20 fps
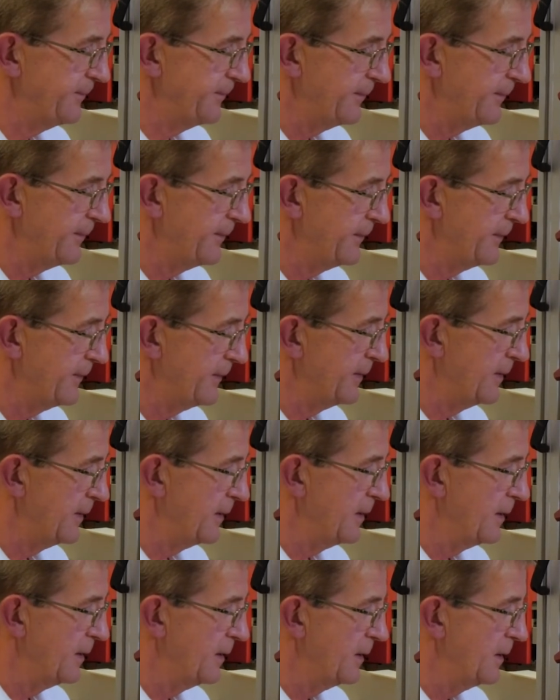
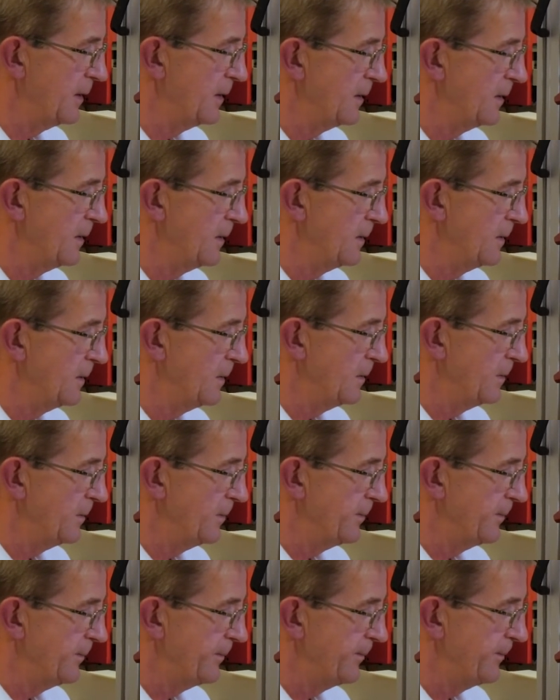
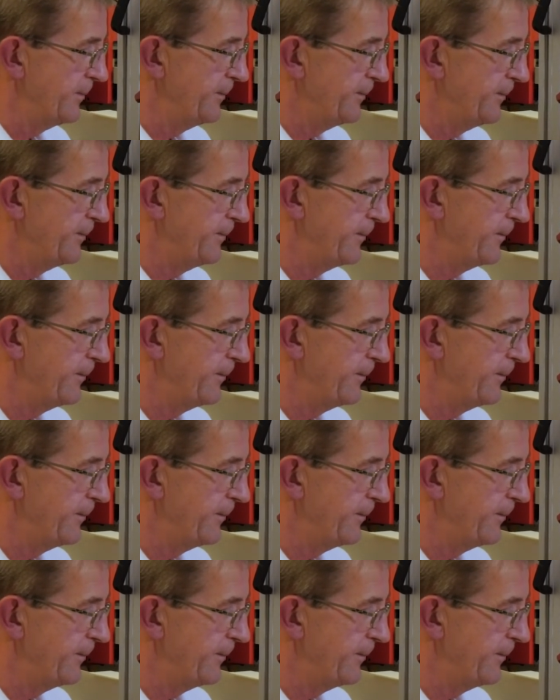Nobody speaks.